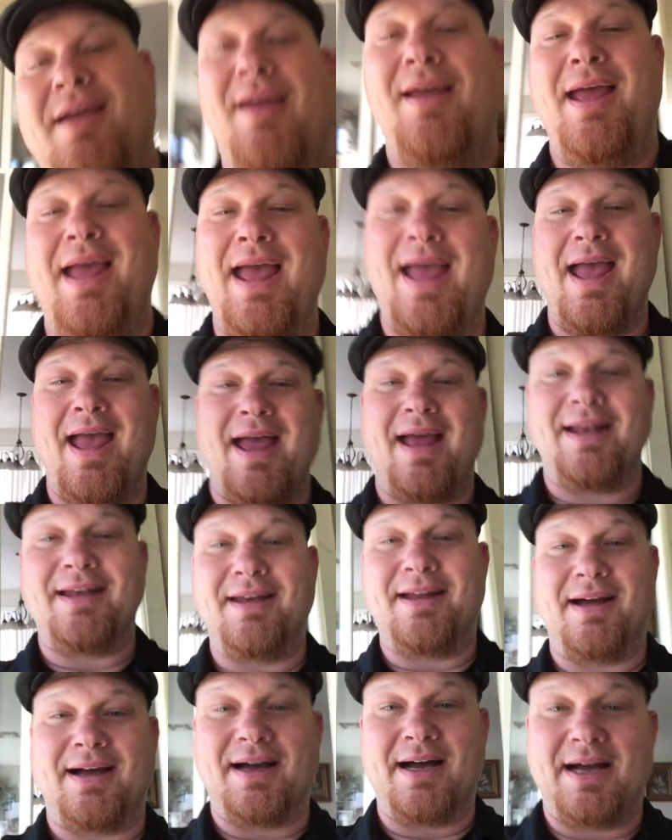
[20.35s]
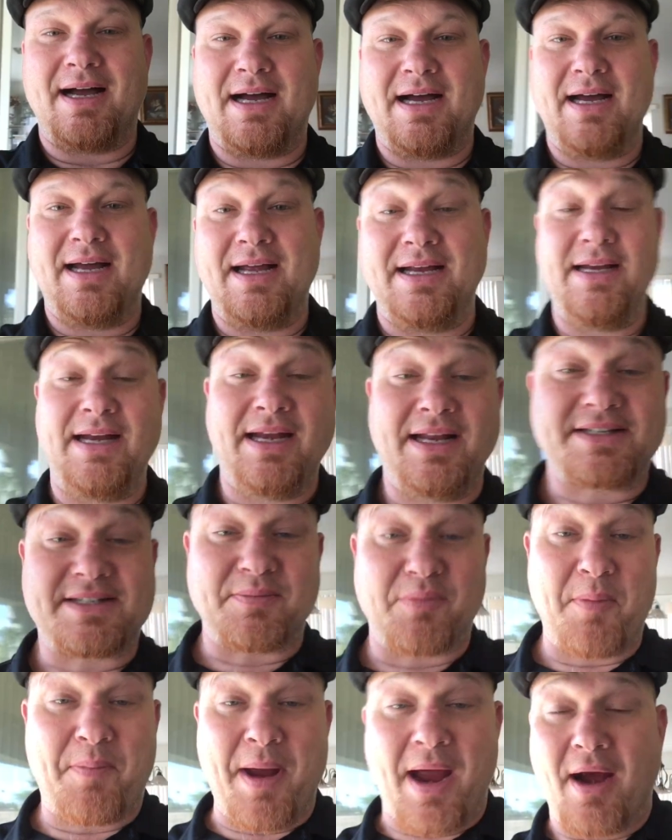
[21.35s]
and it needed
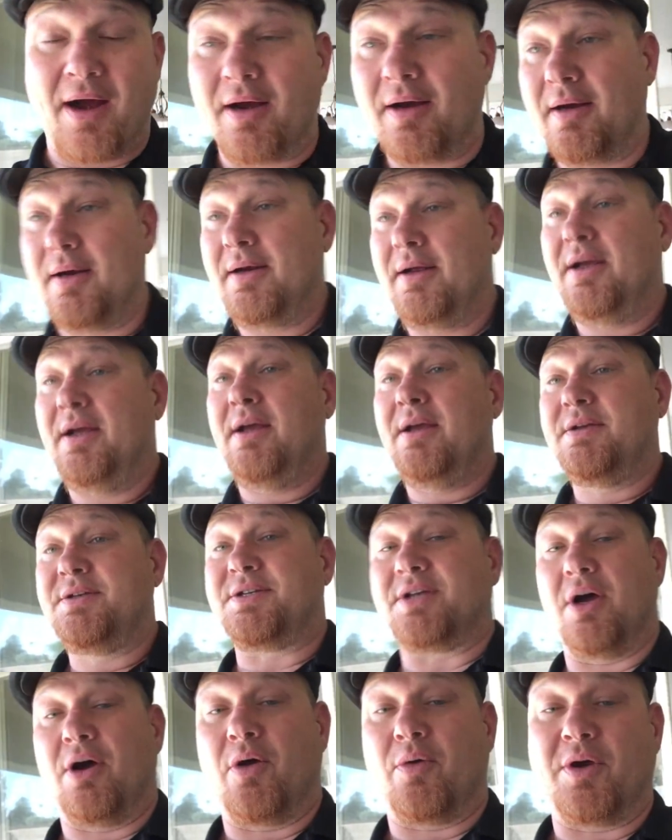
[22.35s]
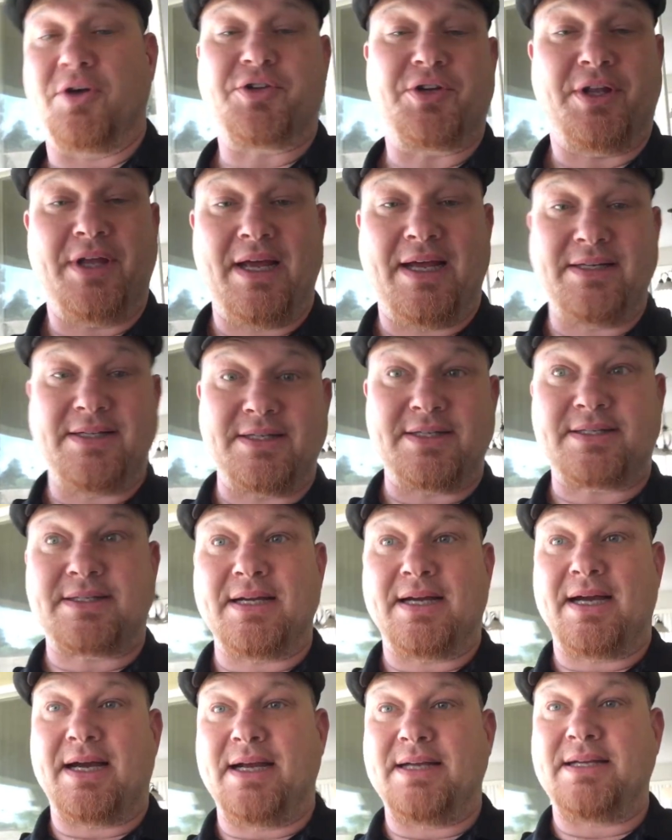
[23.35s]
some repair. So originally I
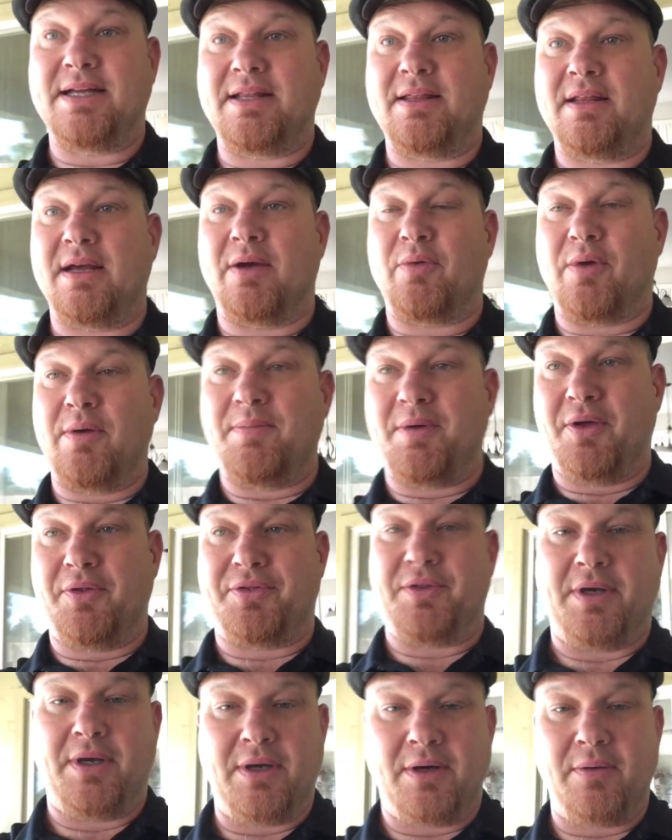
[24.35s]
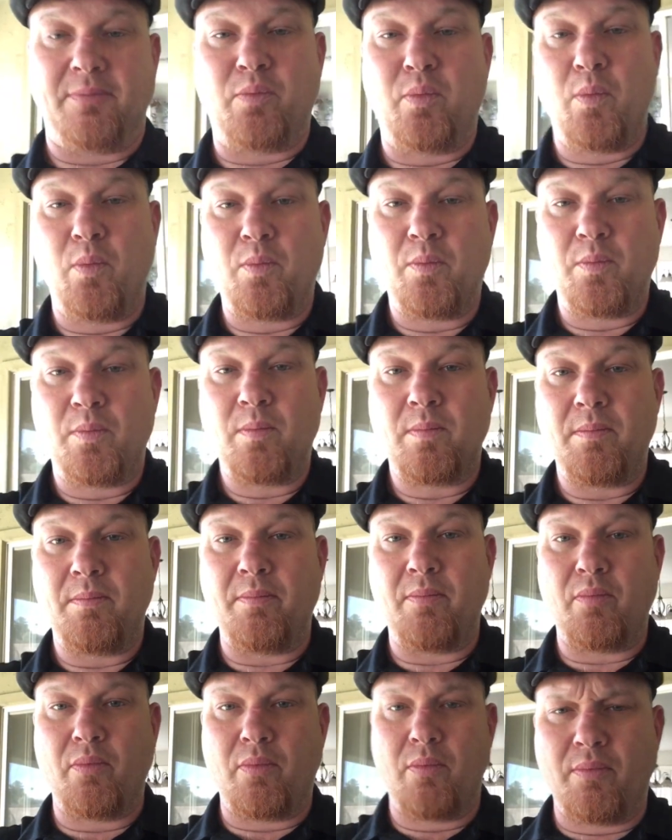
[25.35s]
rebuilt the
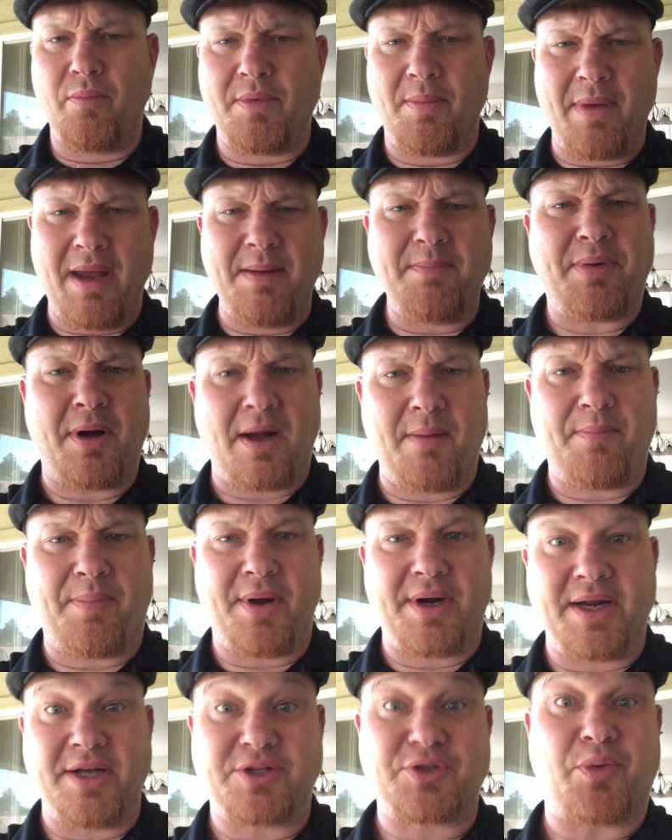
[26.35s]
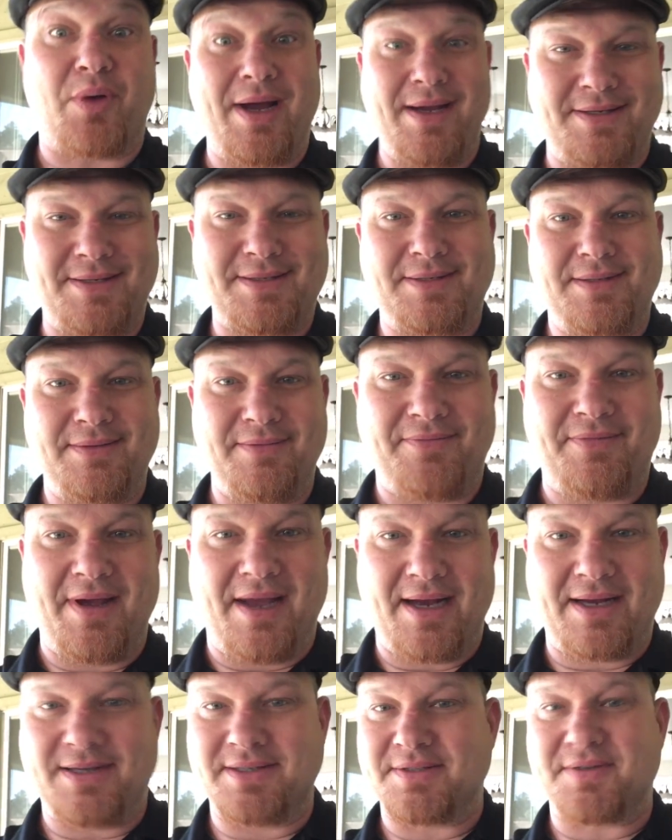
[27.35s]
main pump on it twice, in
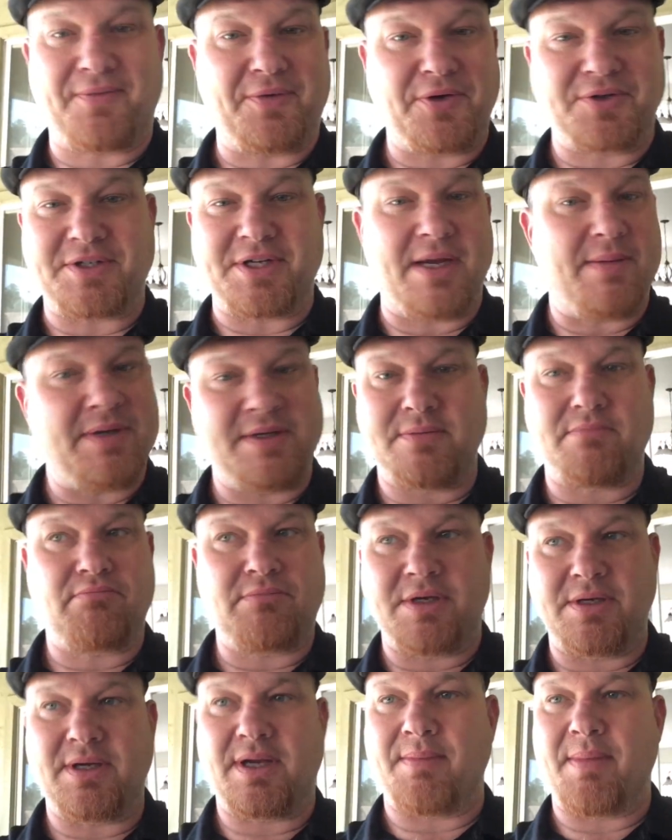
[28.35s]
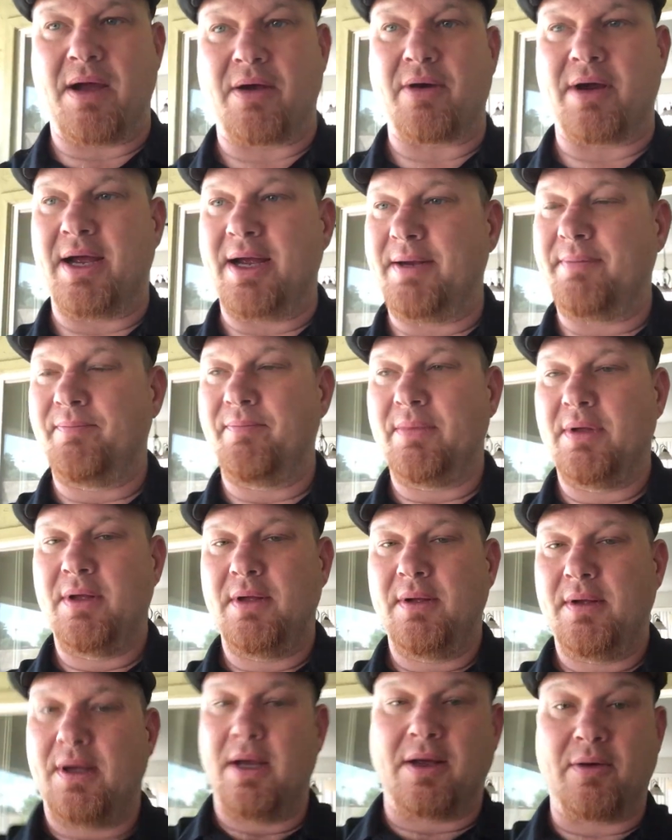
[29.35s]
fact, because the first time it didn't come out right.
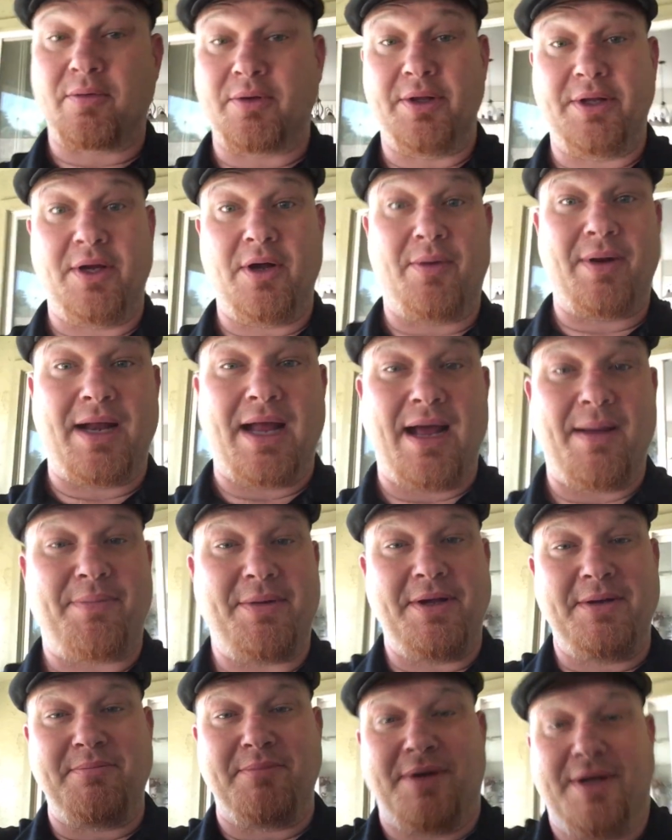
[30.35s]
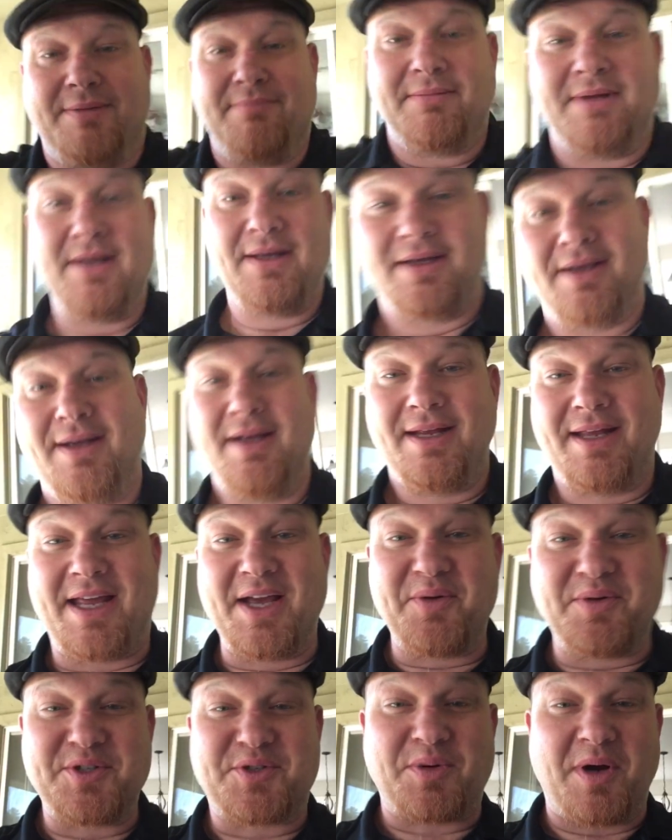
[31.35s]
I don't really know what happened, but
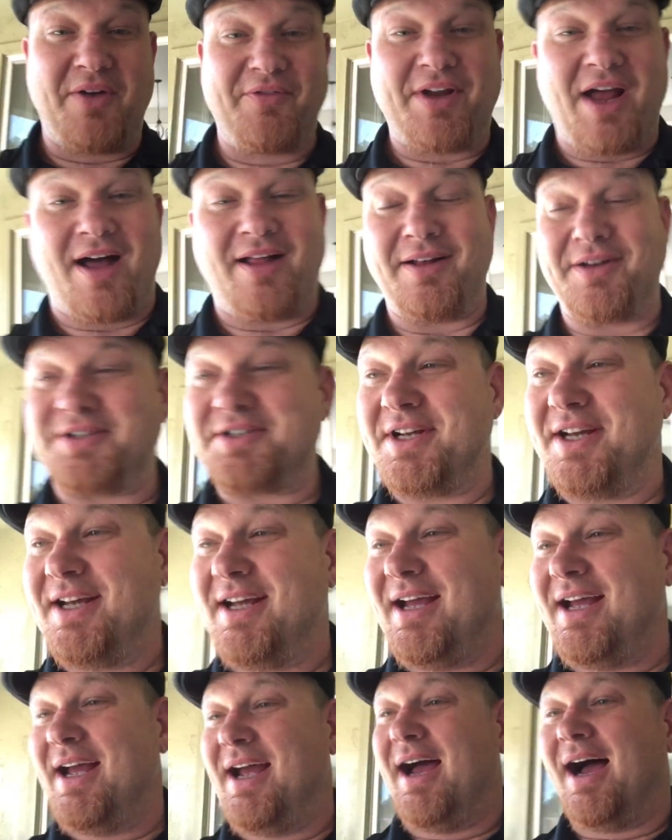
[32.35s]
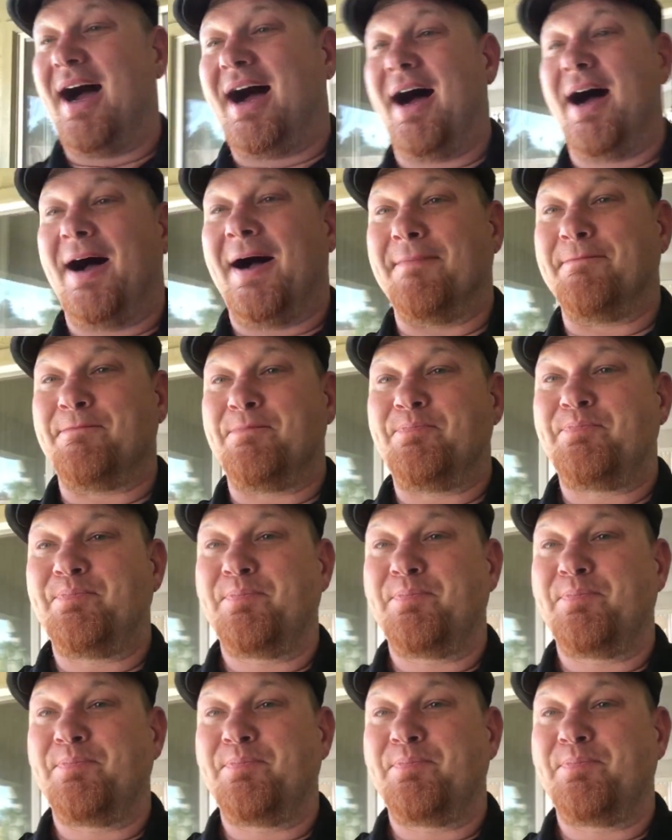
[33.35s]
kit was $12.